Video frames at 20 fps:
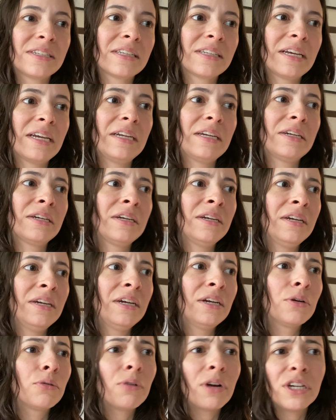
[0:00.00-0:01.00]
like
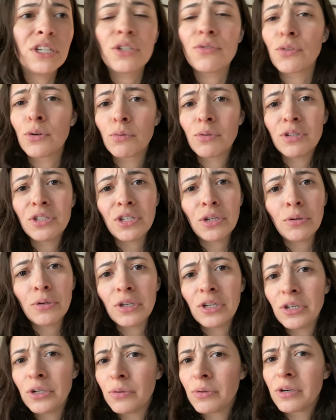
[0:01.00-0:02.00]
rice for
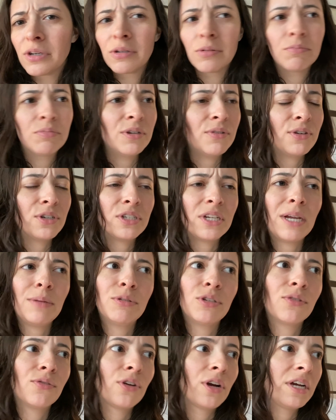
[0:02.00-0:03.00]
risotto or different types
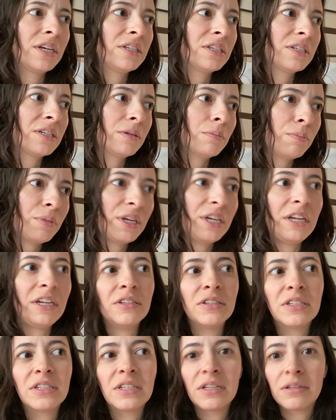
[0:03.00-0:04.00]
of rice and
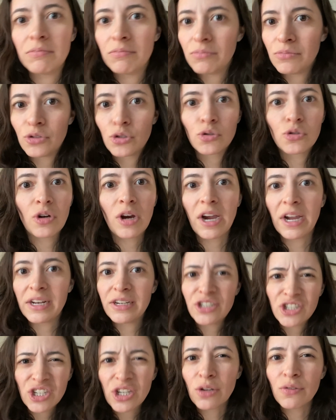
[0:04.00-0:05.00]
beans and dried
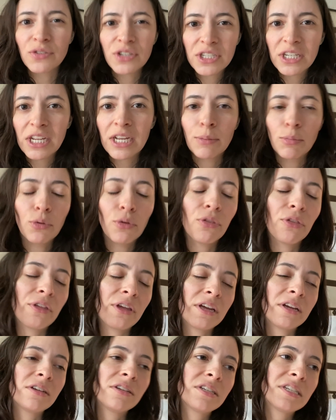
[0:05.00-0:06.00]
shelf stable
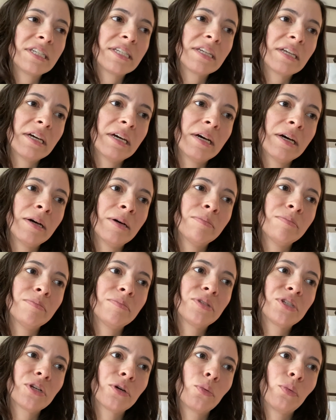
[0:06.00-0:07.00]
things.
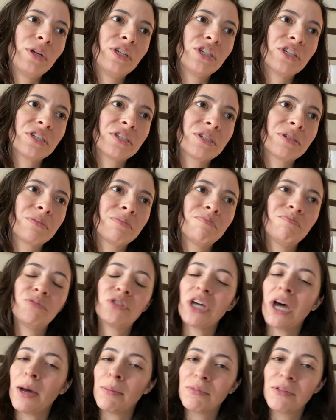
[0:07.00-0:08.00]
So we just
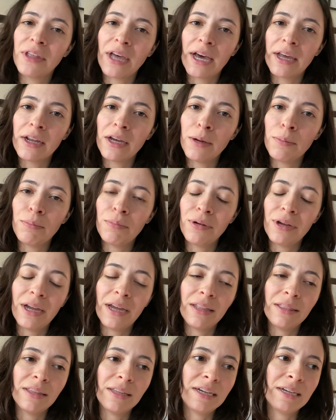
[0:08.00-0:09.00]
topped that up.
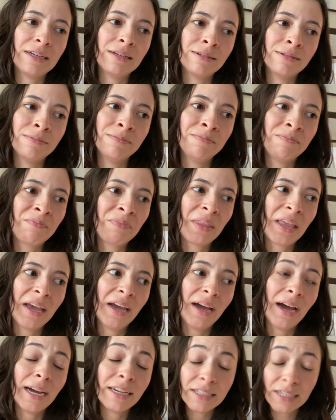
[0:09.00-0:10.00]
And then
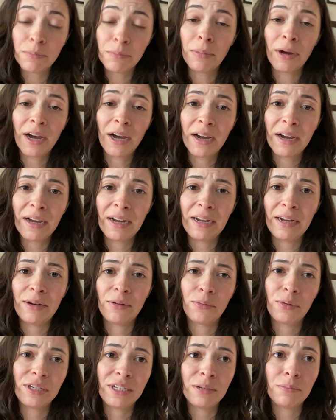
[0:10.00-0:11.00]
we
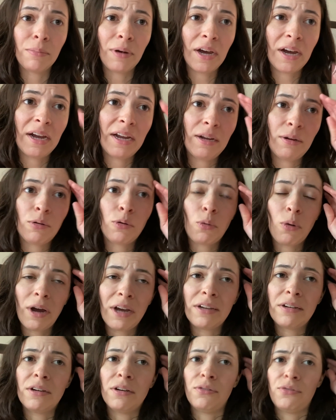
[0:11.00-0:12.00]
buy
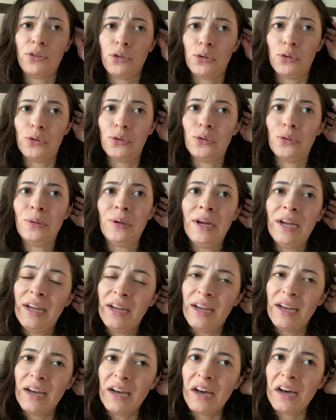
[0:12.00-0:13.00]
quite a few
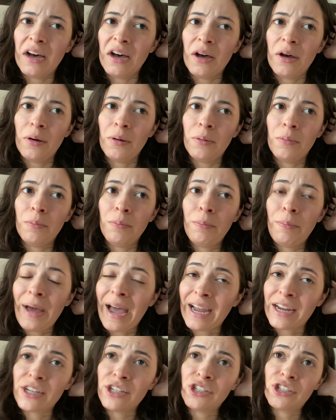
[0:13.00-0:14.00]

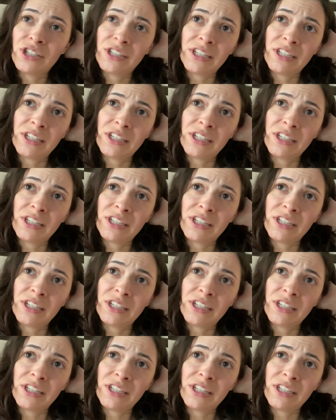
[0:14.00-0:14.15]
packaged